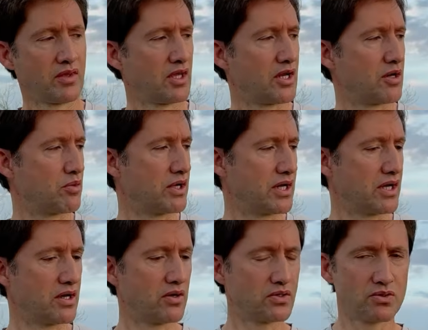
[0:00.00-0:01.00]
and I'm ready to
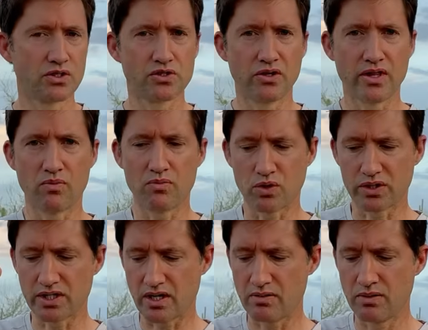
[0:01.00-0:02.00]
go. So I'll show you that one more
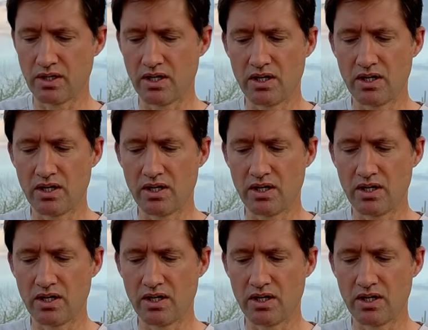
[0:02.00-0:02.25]
time.